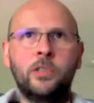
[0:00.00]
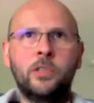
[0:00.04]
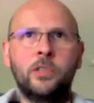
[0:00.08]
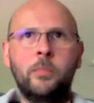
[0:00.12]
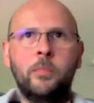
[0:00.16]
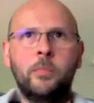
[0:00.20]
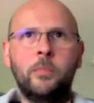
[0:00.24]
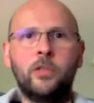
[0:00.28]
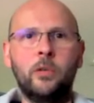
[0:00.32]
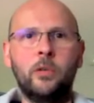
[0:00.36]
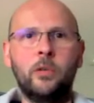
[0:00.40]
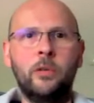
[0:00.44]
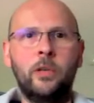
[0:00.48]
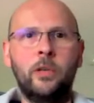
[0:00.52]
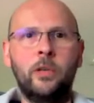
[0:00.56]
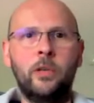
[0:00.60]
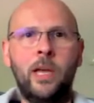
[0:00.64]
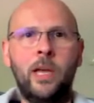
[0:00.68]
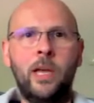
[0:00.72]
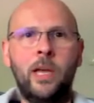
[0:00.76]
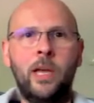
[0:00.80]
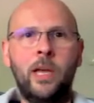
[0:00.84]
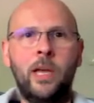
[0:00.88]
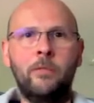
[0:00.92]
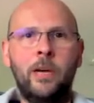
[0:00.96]
they don't ever
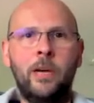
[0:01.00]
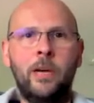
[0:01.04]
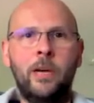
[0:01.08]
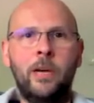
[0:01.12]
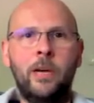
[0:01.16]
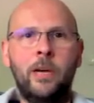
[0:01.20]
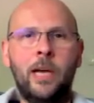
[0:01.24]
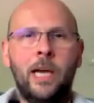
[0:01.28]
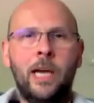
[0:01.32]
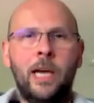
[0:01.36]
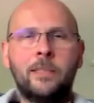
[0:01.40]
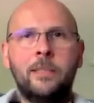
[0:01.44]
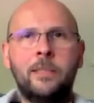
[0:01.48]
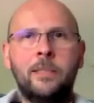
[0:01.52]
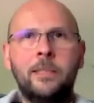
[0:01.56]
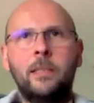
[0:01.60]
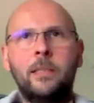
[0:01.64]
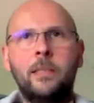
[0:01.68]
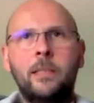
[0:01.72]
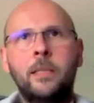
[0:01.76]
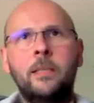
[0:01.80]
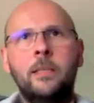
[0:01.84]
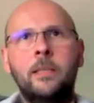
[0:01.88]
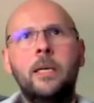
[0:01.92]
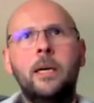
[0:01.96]
accidentally
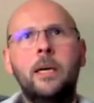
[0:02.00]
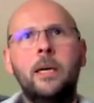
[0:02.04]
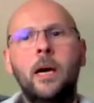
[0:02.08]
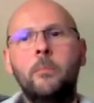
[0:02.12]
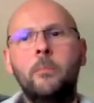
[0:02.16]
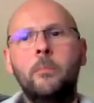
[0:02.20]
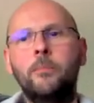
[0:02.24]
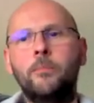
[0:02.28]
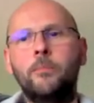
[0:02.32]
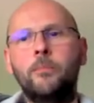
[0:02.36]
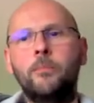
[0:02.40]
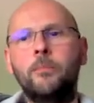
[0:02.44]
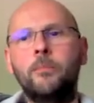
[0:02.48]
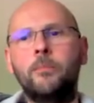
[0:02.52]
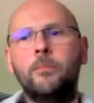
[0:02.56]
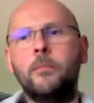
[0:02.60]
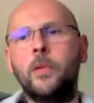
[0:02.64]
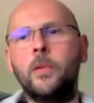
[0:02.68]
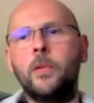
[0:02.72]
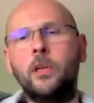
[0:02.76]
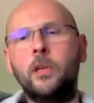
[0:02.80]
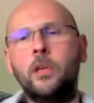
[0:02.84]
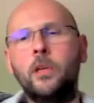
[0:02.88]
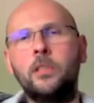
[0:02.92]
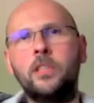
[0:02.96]

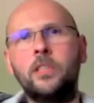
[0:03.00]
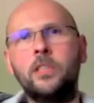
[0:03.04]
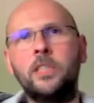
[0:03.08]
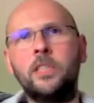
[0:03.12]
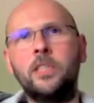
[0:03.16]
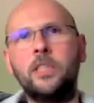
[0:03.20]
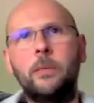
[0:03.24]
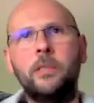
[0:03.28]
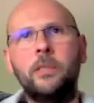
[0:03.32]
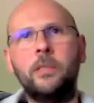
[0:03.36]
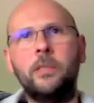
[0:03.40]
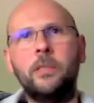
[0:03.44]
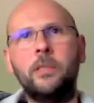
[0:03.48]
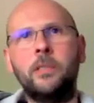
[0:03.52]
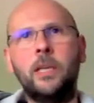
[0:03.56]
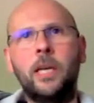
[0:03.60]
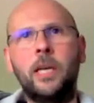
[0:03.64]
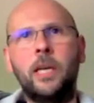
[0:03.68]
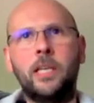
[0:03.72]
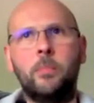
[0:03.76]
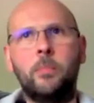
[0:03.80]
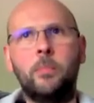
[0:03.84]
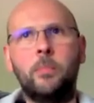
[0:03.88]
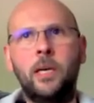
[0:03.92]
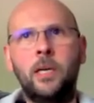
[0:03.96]
skip into the next
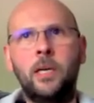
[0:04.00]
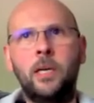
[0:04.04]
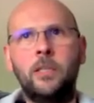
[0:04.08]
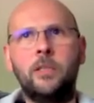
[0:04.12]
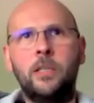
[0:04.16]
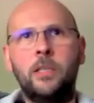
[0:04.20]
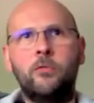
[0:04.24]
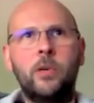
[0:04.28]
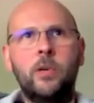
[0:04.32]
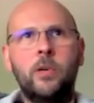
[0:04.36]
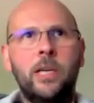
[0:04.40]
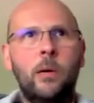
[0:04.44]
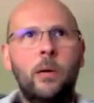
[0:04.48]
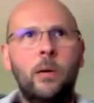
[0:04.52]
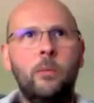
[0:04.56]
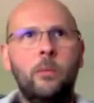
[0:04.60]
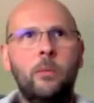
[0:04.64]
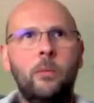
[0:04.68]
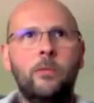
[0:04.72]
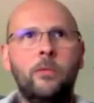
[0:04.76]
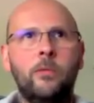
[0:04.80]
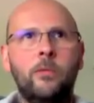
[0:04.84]
page is really helpful.